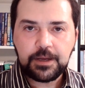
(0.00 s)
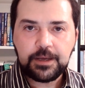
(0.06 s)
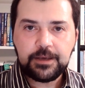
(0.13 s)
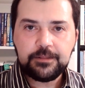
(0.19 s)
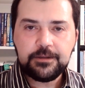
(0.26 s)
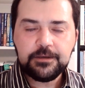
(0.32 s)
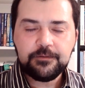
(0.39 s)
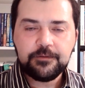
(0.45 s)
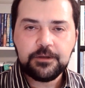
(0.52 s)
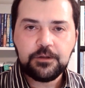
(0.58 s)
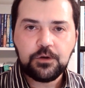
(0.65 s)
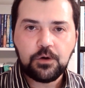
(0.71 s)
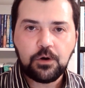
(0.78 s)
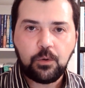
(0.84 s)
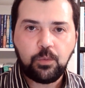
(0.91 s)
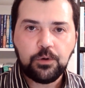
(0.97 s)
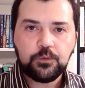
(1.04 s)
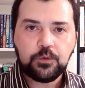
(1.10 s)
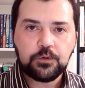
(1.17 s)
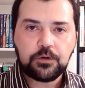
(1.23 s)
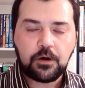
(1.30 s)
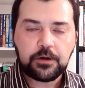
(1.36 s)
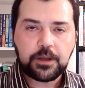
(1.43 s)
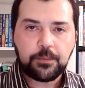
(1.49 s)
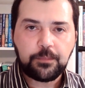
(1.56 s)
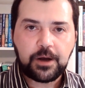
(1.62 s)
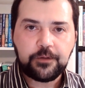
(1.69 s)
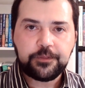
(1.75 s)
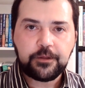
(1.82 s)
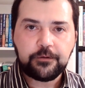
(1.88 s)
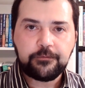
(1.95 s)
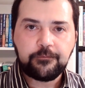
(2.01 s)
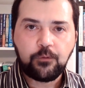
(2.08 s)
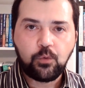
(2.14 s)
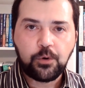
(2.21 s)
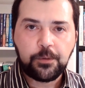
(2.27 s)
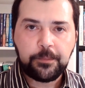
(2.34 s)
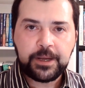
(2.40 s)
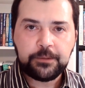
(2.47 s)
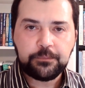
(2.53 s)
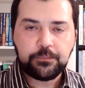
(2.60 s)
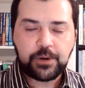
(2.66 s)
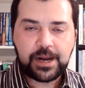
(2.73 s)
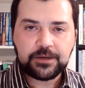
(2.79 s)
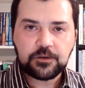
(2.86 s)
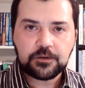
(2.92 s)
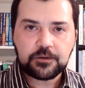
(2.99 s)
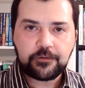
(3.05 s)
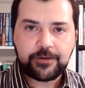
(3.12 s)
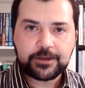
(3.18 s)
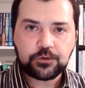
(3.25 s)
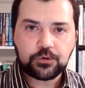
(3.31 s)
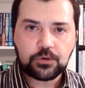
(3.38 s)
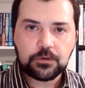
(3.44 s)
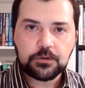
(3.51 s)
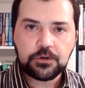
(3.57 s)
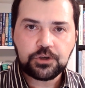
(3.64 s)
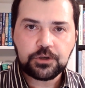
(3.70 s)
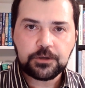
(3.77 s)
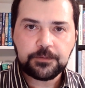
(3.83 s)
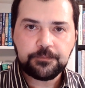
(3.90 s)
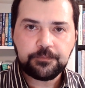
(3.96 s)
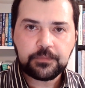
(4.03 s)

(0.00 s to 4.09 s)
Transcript: In this video, I want to talk about the four main branches of astrology.